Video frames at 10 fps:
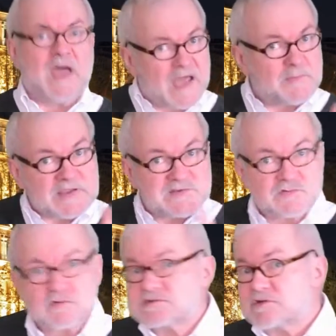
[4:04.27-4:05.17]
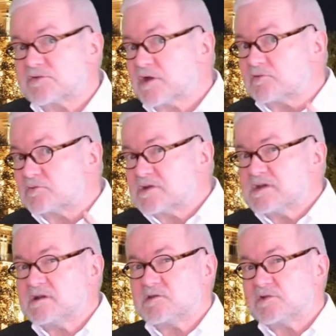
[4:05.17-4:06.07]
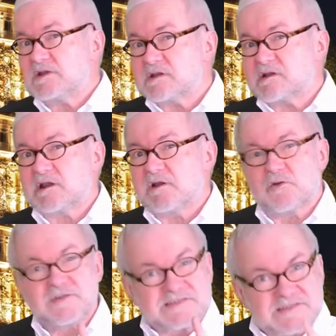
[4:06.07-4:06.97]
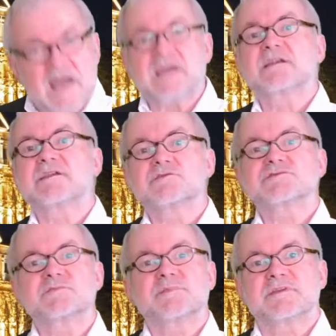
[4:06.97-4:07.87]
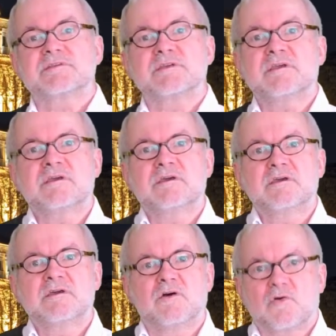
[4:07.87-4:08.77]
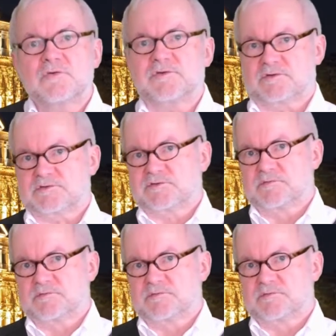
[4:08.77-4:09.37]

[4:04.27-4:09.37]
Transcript: And make sure also they're really, really clear on exactly who should be in the audience.